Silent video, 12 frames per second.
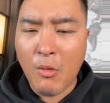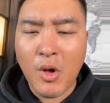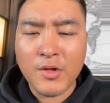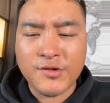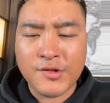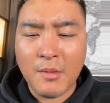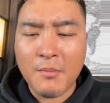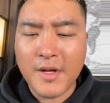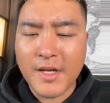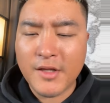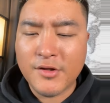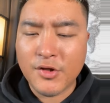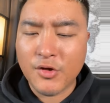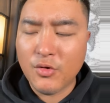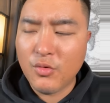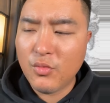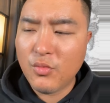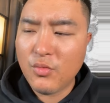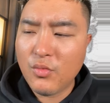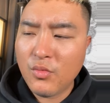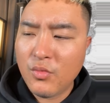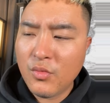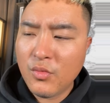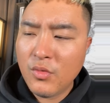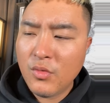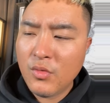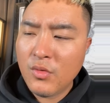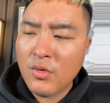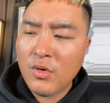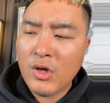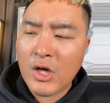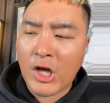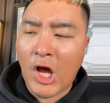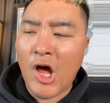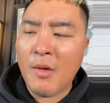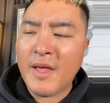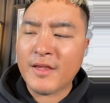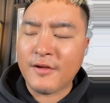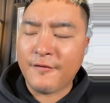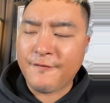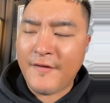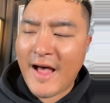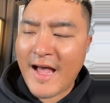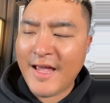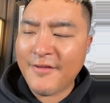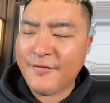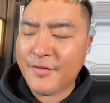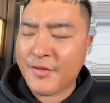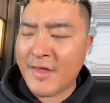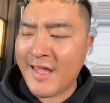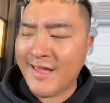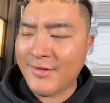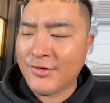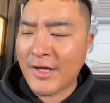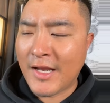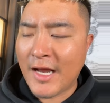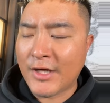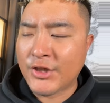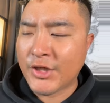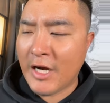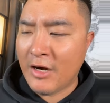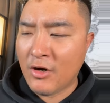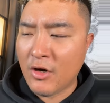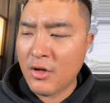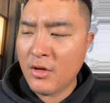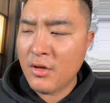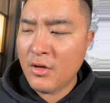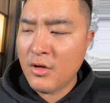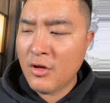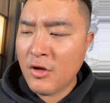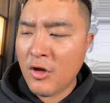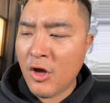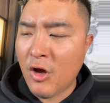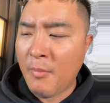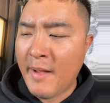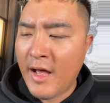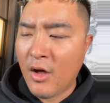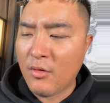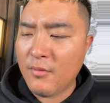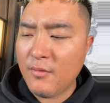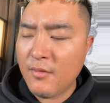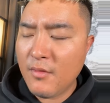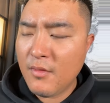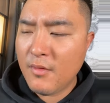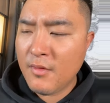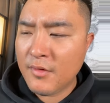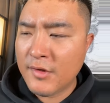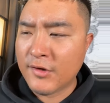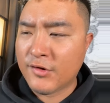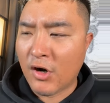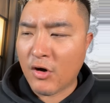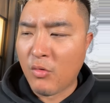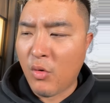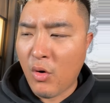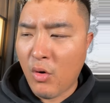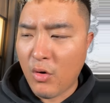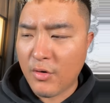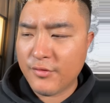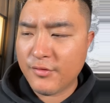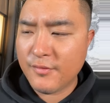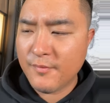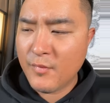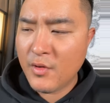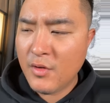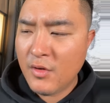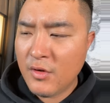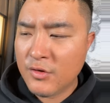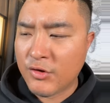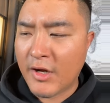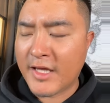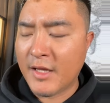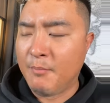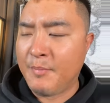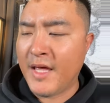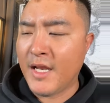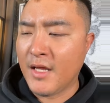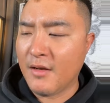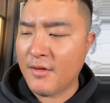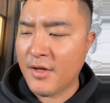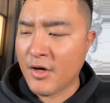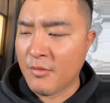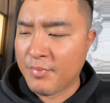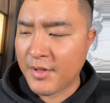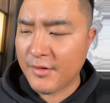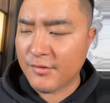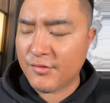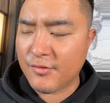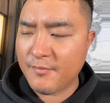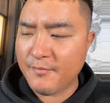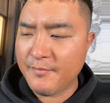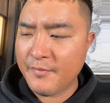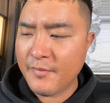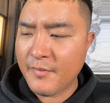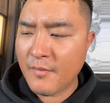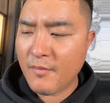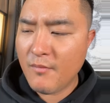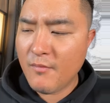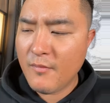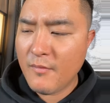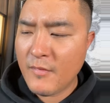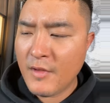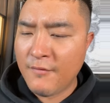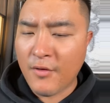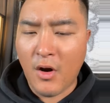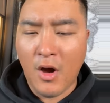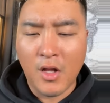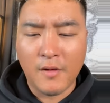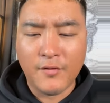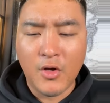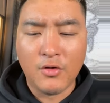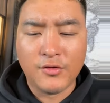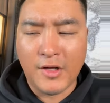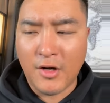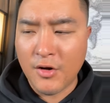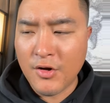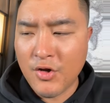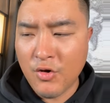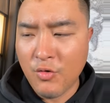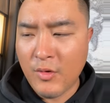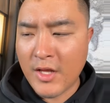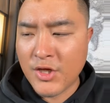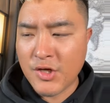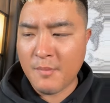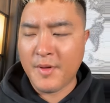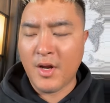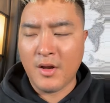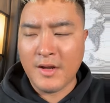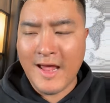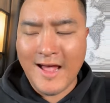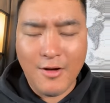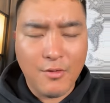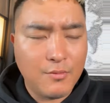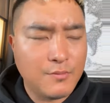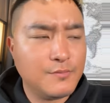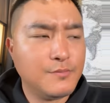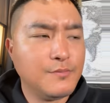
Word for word: I want somebody to comment the 5 things that I shared about this dark war horse, so I can pin it here, please, for all of those that are new and jumping on now.